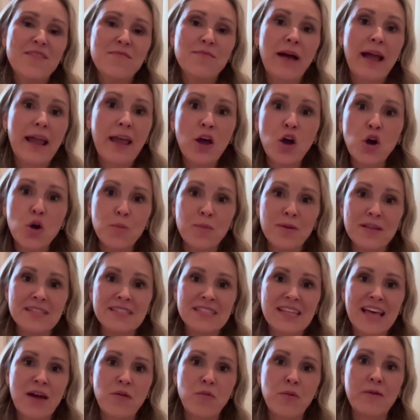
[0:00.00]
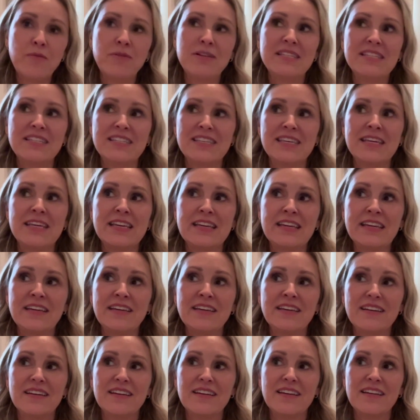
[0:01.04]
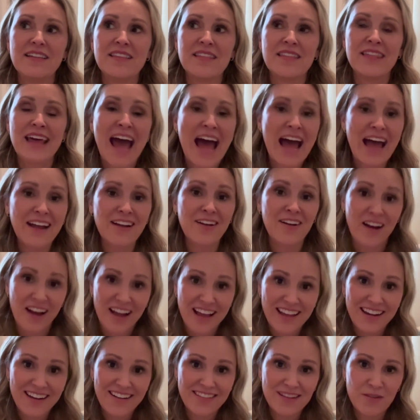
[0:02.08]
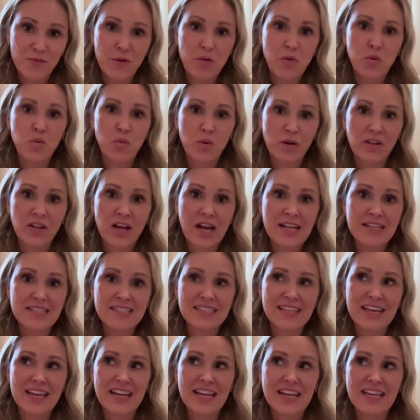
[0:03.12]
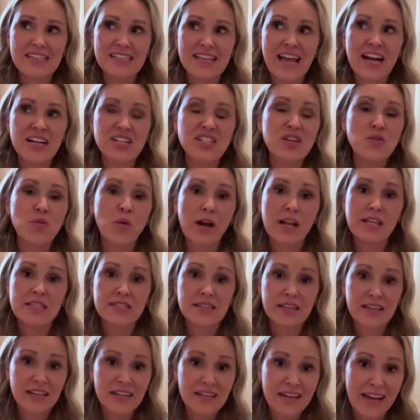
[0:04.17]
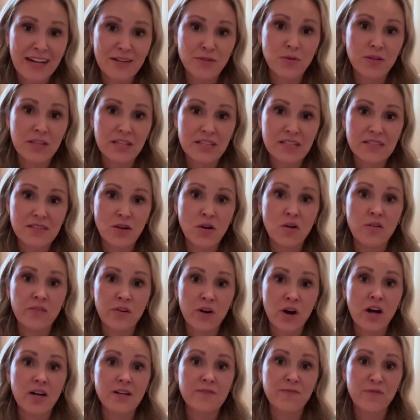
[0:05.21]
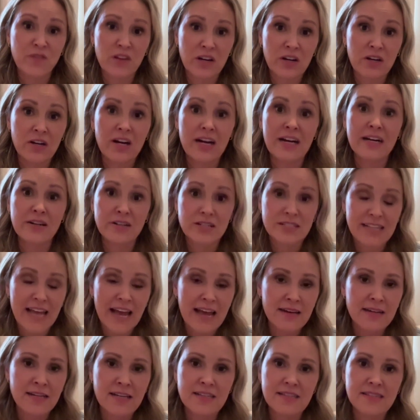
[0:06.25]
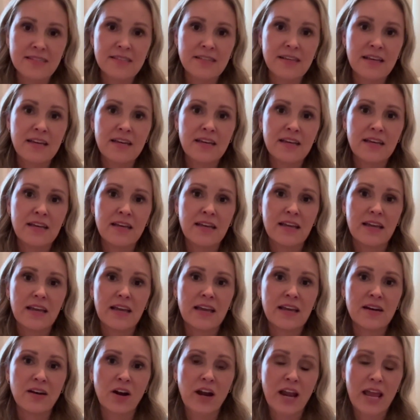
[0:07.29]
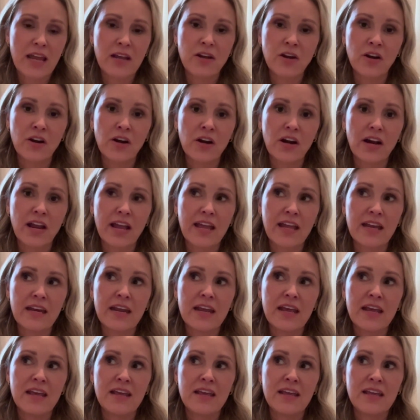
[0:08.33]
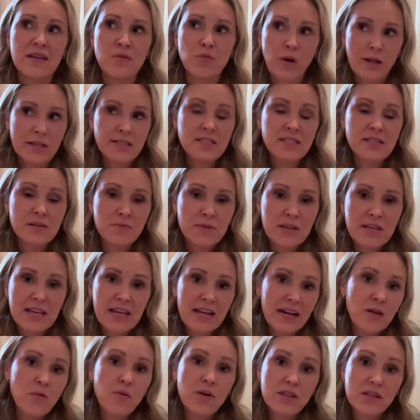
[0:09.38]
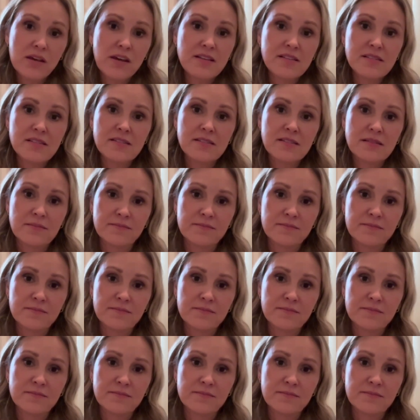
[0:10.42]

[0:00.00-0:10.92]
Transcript: my hope is that we would see that God, that we would realize that he's actually wanting to connect with us over our fear and our sadness and our anger. And he wants to be in it with us.